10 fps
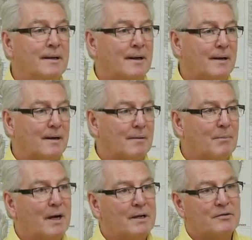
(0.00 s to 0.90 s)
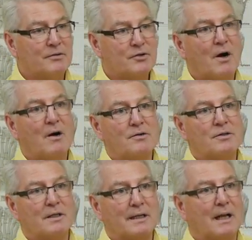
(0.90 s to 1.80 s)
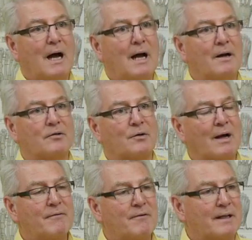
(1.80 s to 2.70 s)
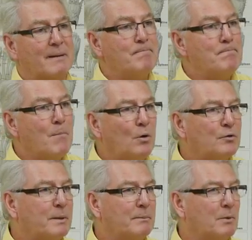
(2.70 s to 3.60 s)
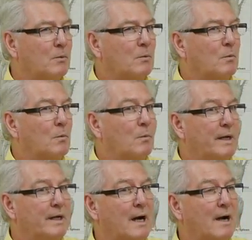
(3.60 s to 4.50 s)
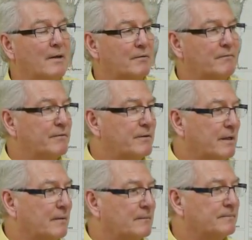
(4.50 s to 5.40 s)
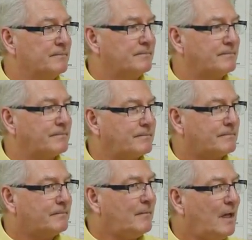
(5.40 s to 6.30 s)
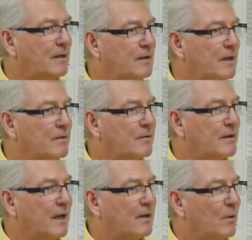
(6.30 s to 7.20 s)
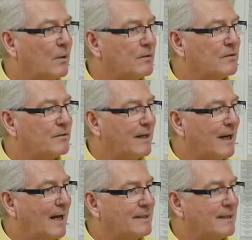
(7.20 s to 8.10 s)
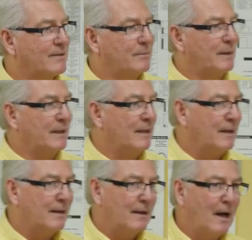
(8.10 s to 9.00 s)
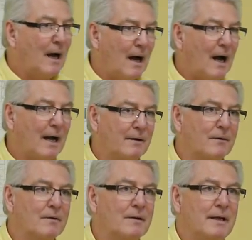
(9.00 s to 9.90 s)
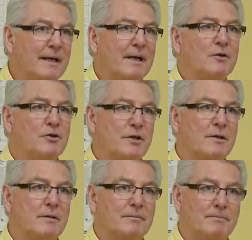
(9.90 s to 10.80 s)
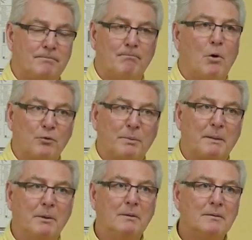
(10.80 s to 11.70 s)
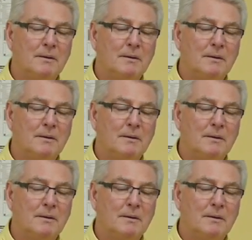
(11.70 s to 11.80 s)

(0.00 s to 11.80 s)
Uh, our bodies are charged a little higher. So I find that most people read higher than 50. The other thing I notice is that I tend to be higher in energy than most people.